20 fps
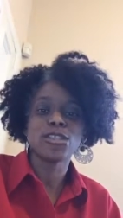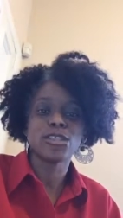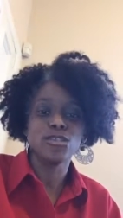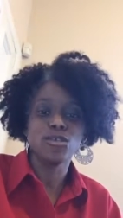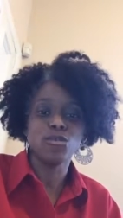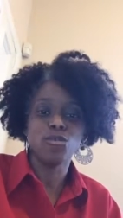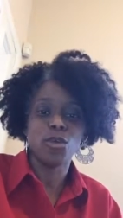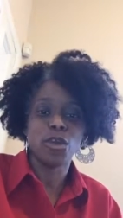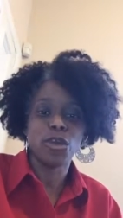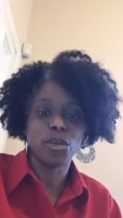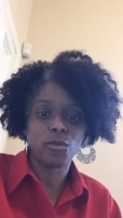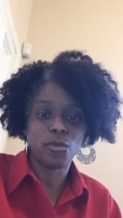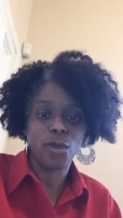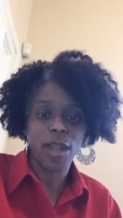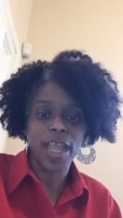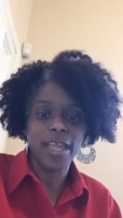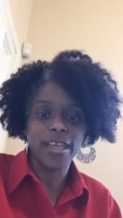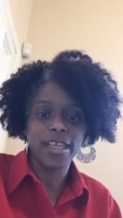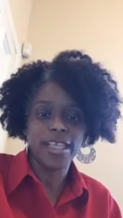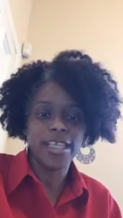do you want to
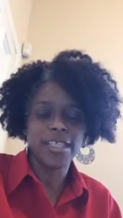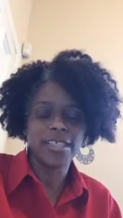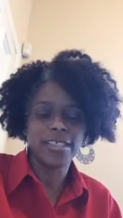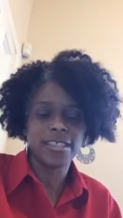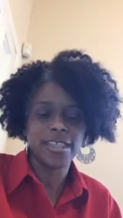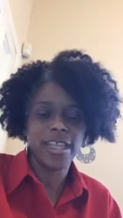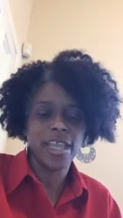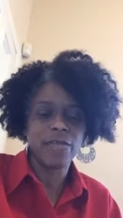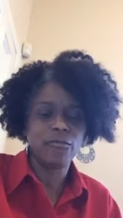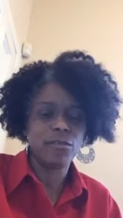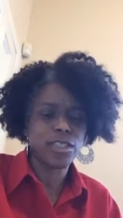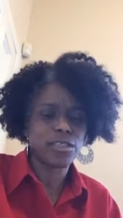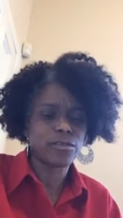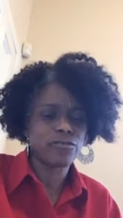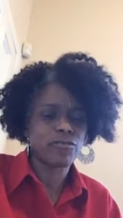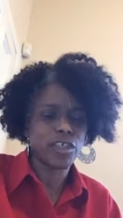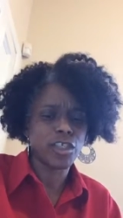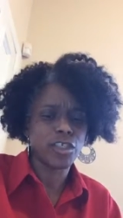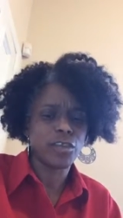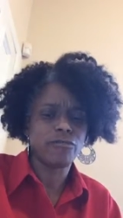write each day
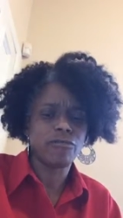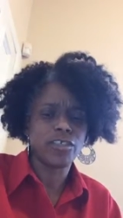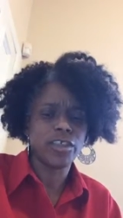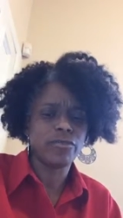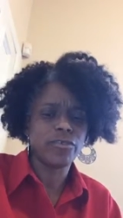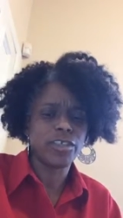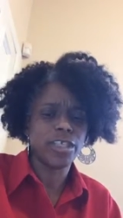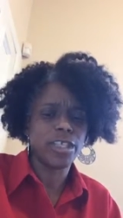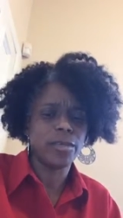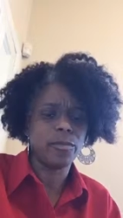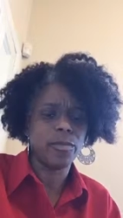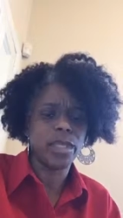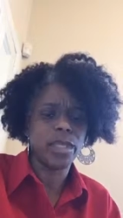for your 15